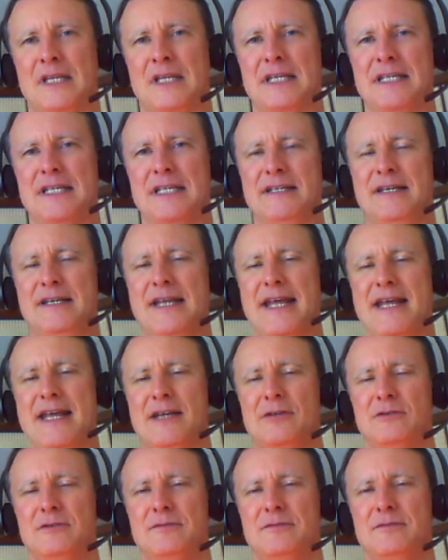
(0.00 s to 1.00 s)

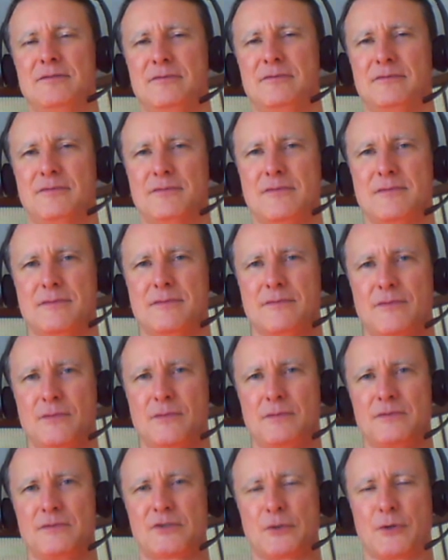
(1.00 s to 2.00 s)
Inhale,
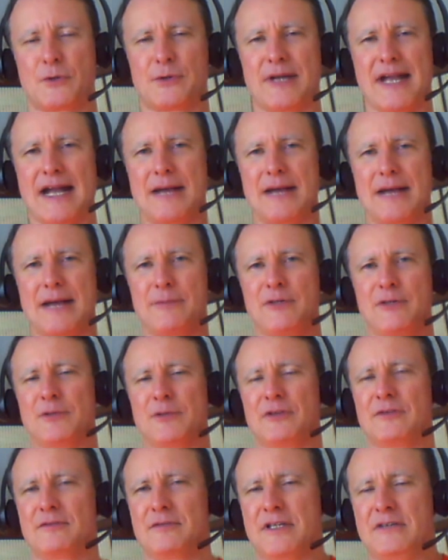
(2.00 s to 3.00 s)
so your
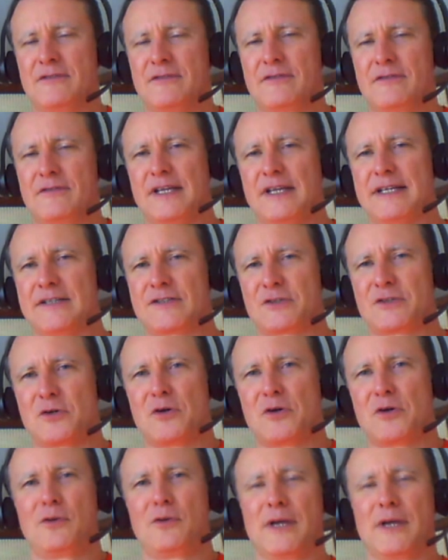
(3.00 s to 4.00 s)
abdomen inflates
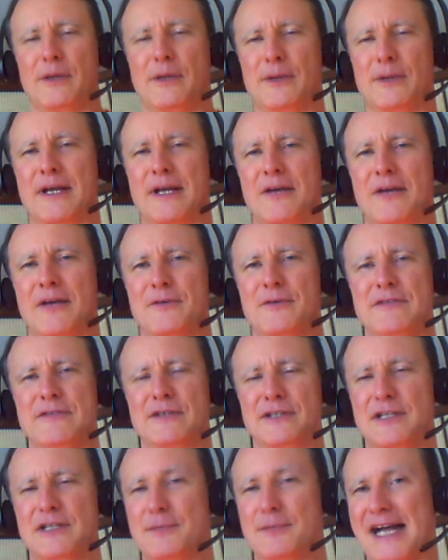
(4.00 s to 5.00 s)
all the way around, even
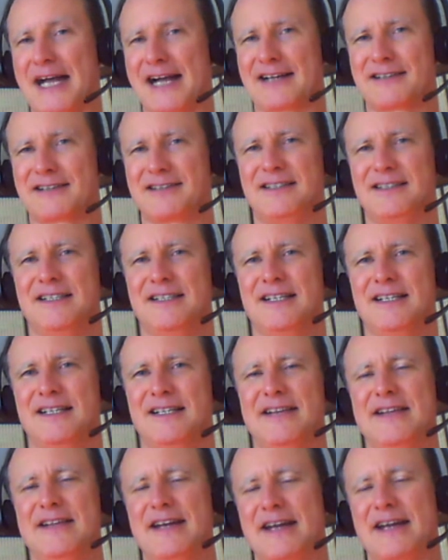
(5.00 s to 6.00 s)
at the back,
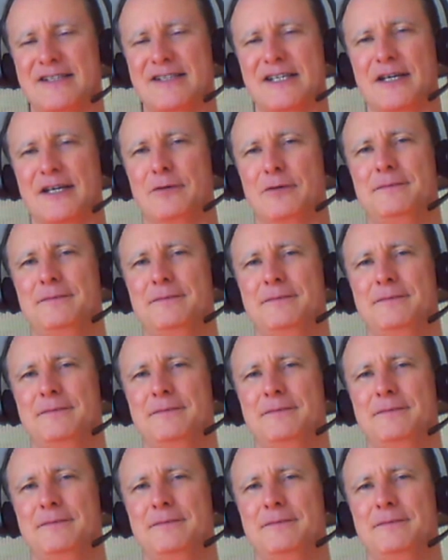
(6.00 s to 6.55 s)
and then exhale.